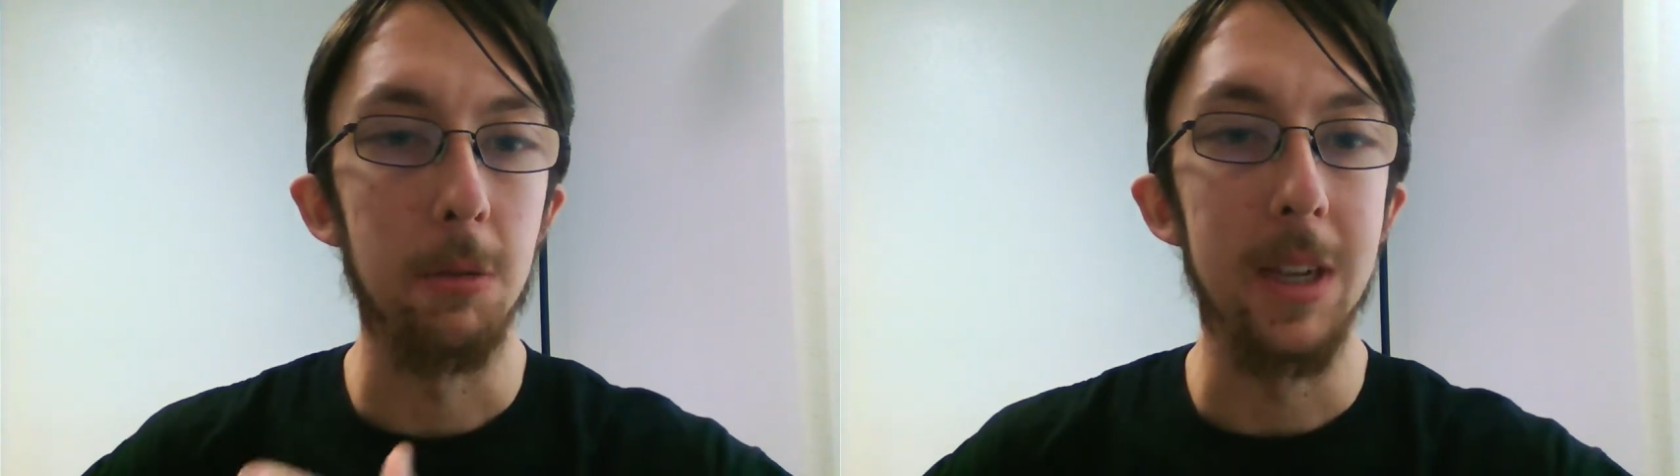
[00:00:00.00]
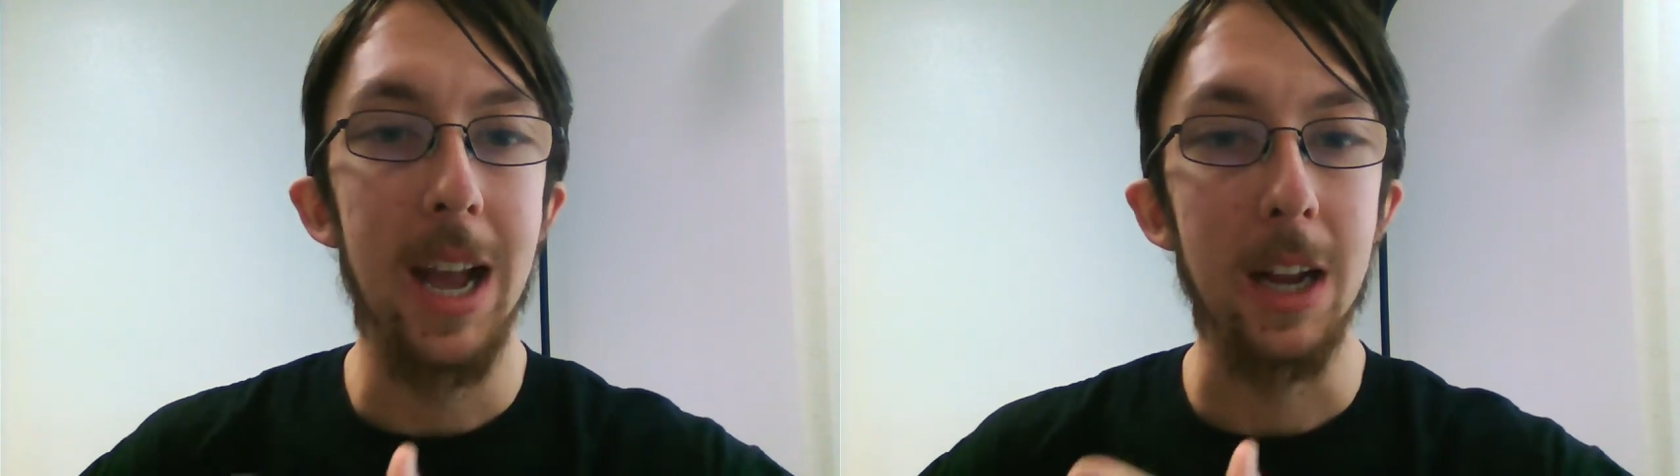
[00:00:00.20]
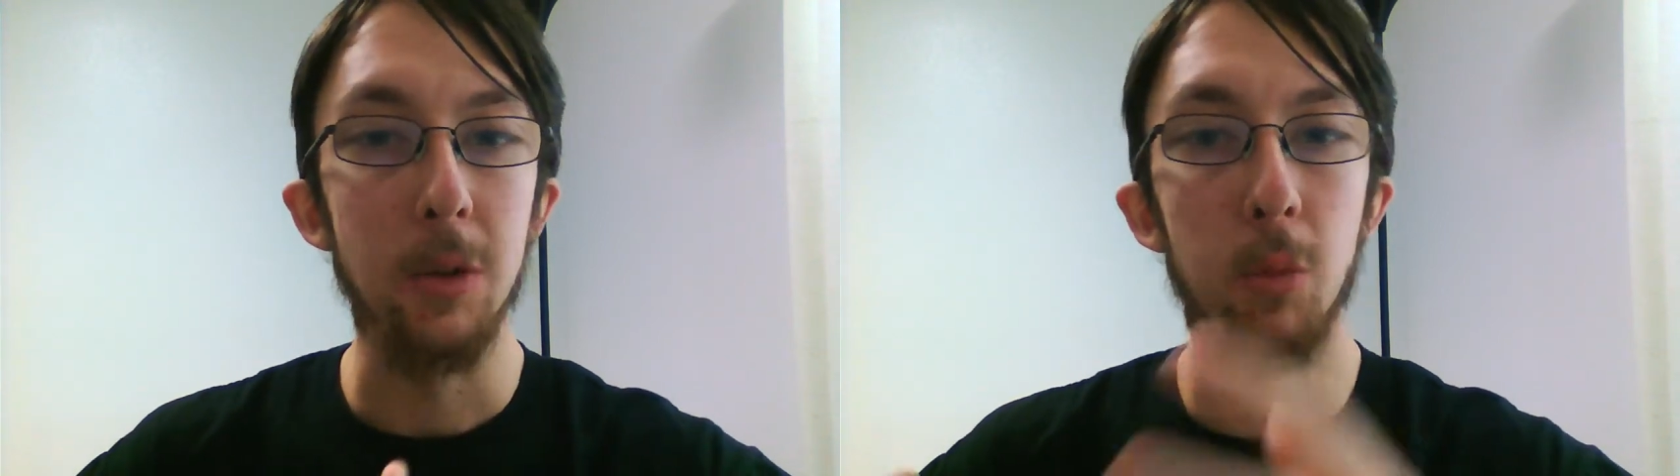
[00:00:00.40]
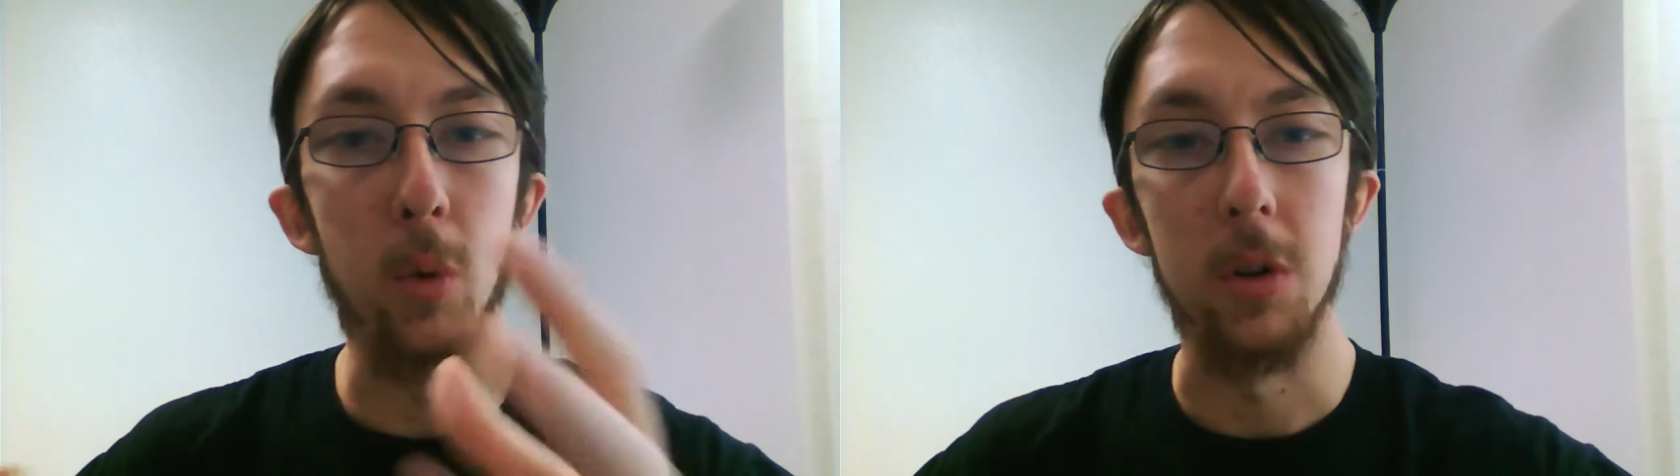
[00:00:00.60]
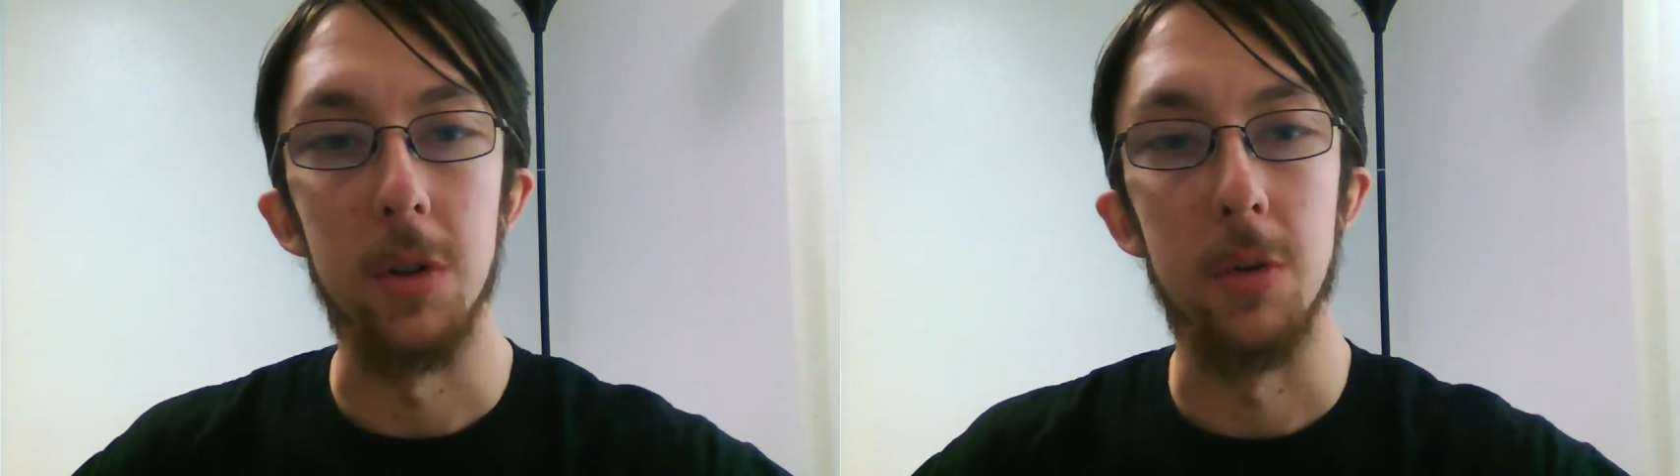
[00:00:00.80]
React
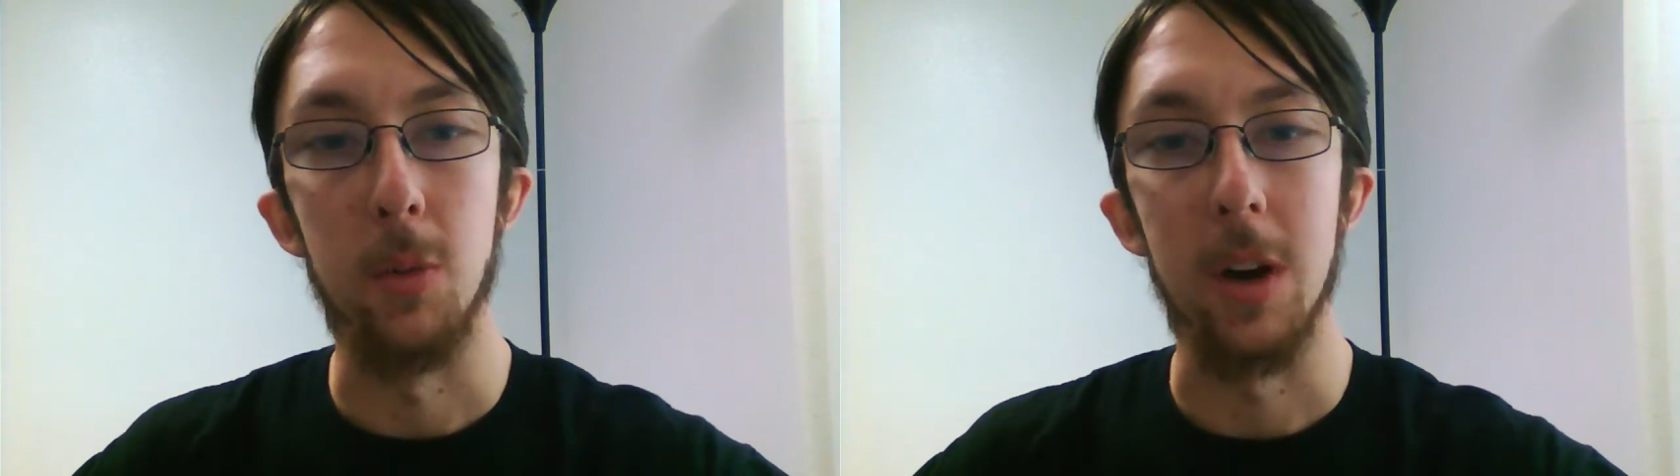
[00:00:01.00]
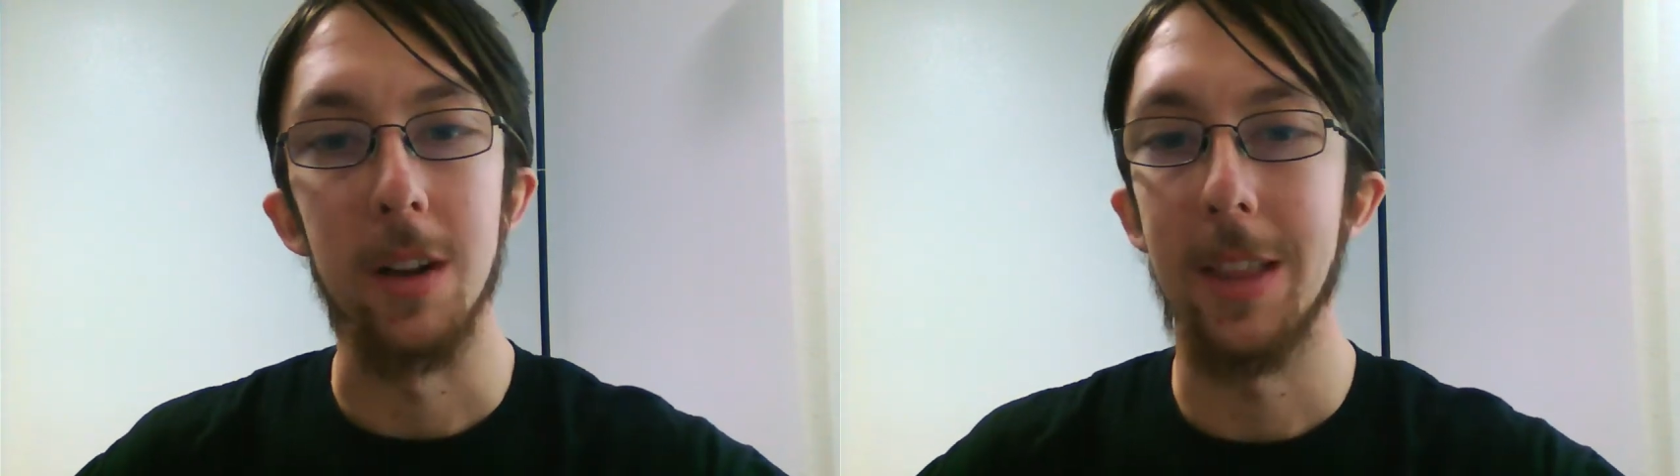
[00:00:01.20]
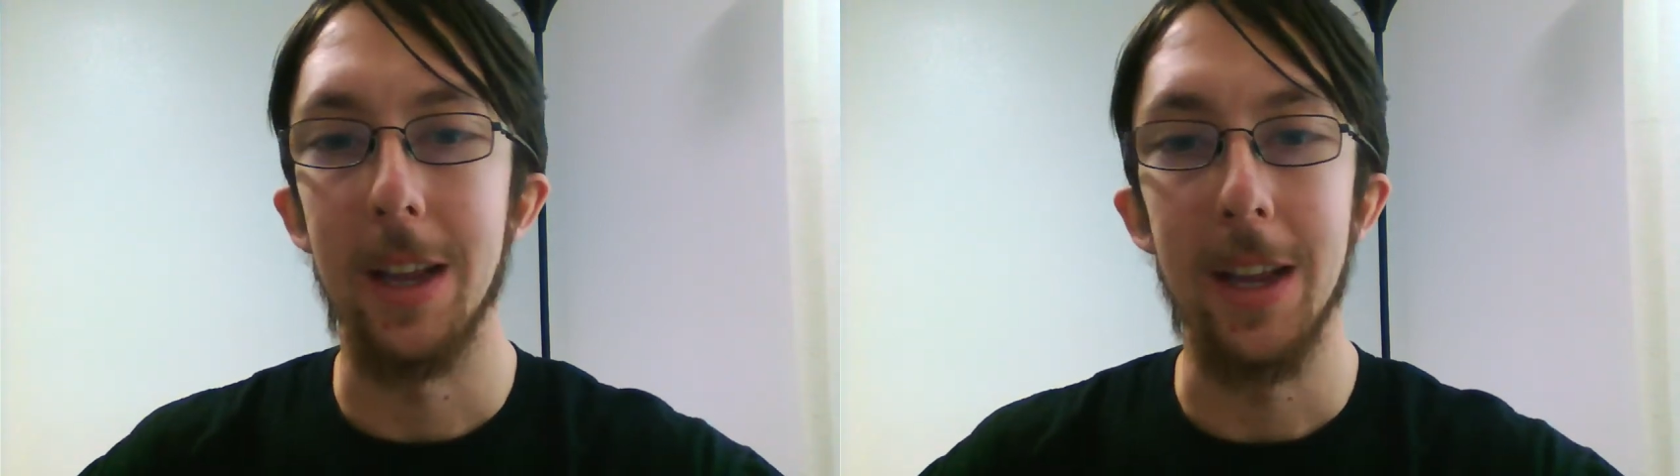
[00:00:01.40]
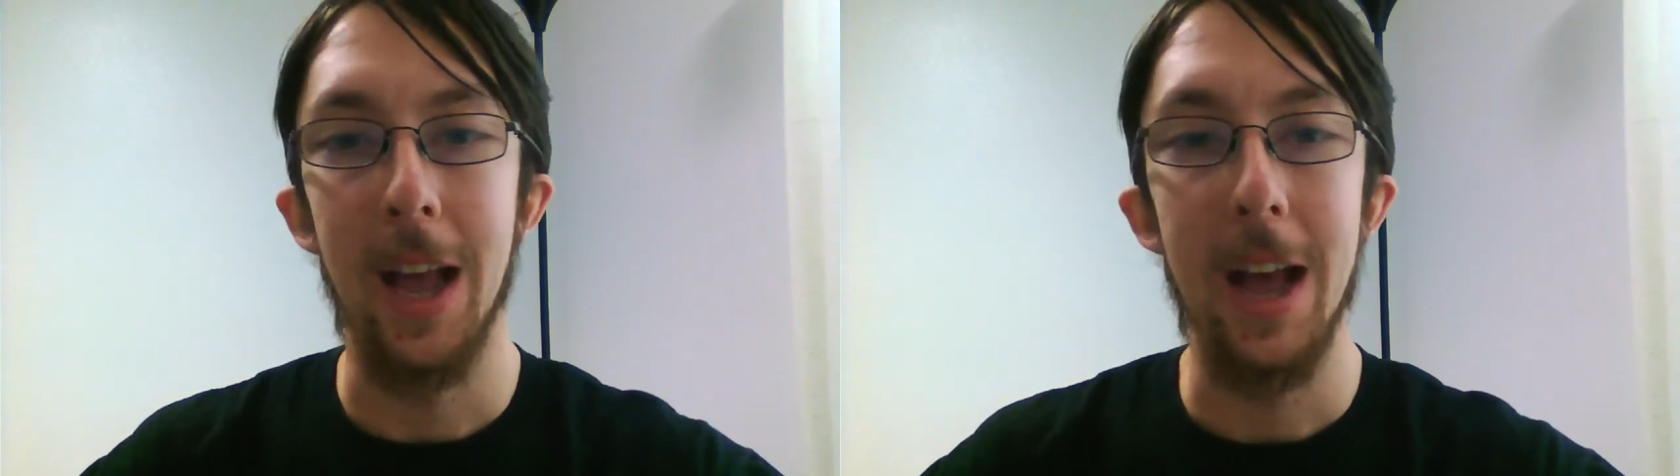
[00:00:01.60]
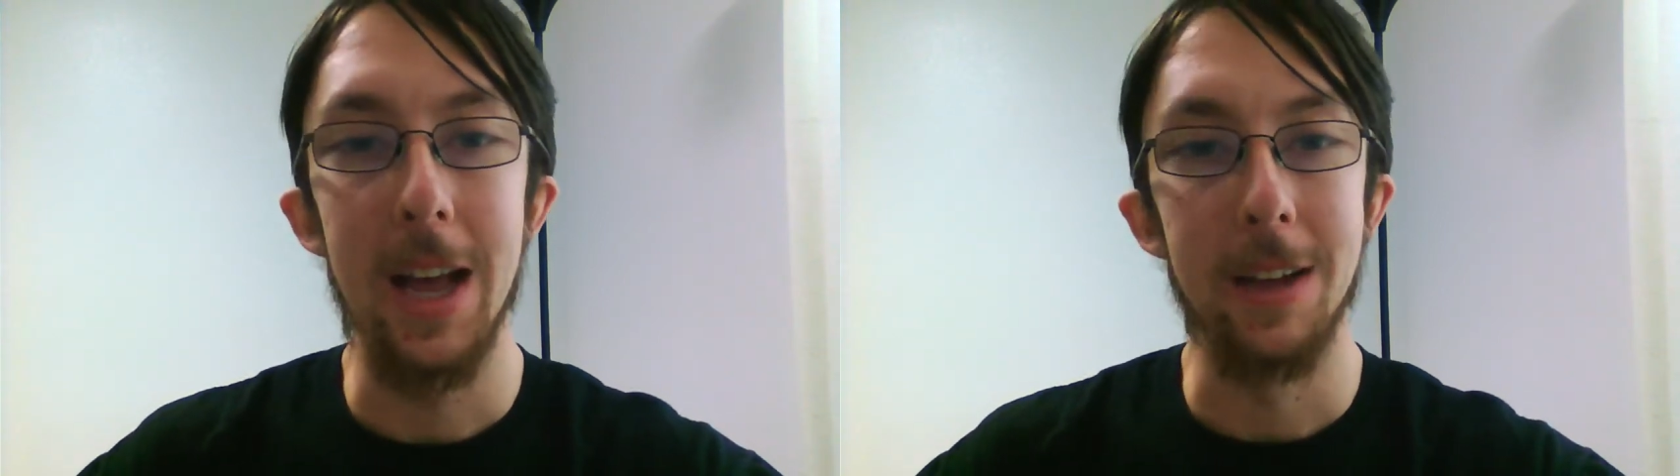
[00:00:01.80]
world where they
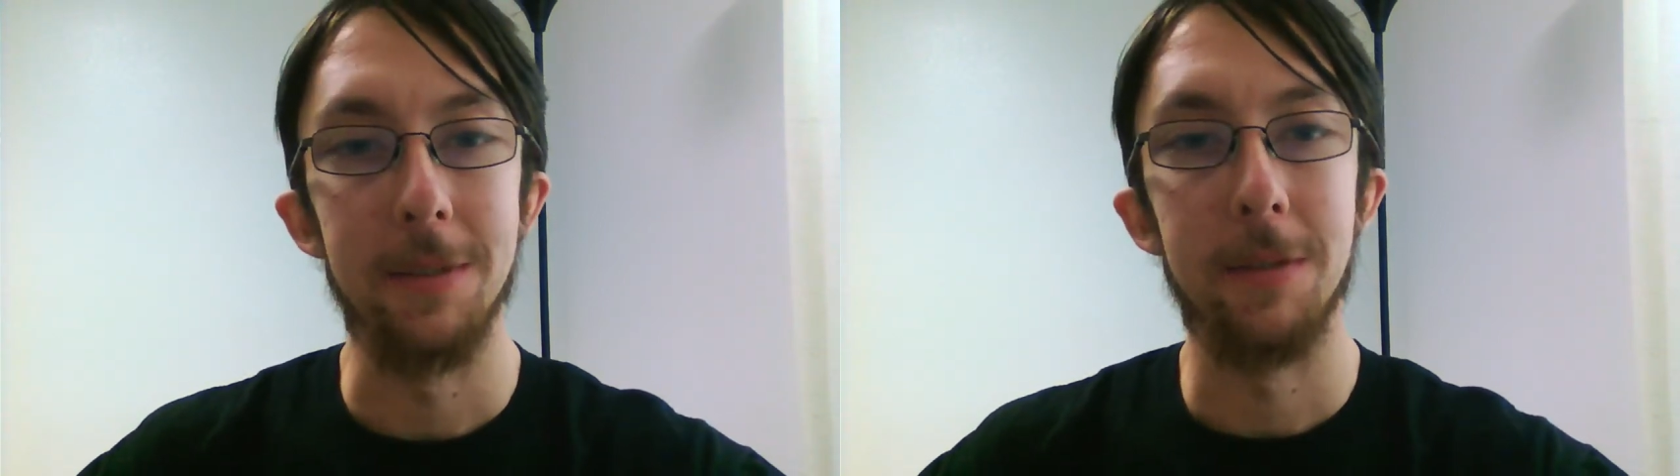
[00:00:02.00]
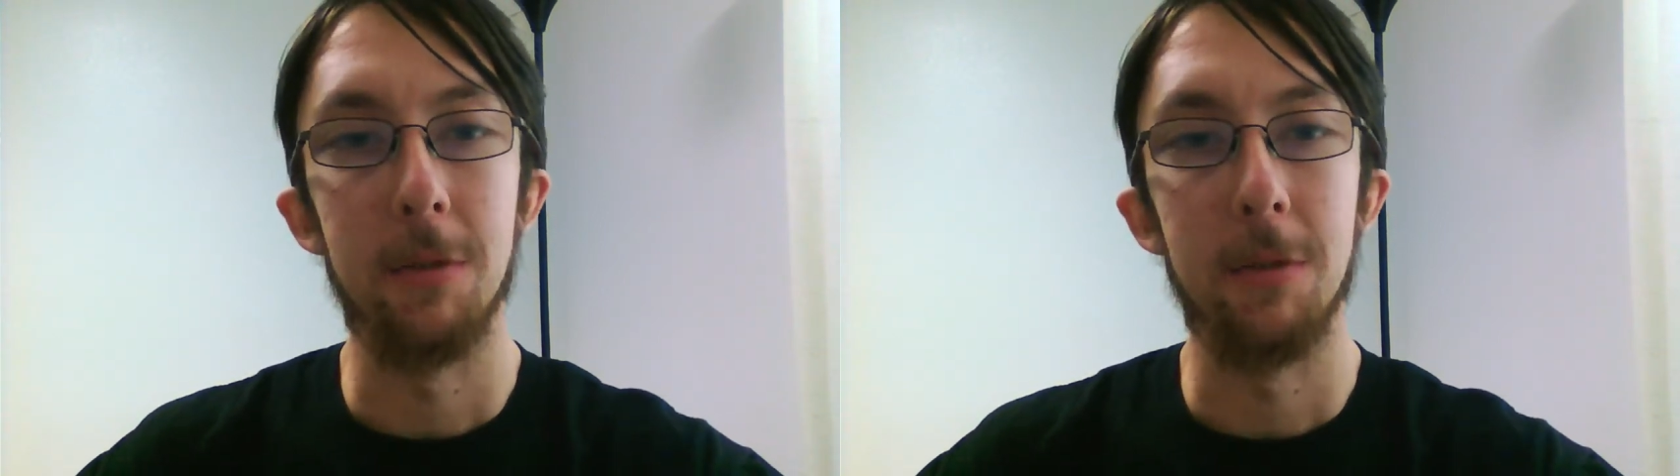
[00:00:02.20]
have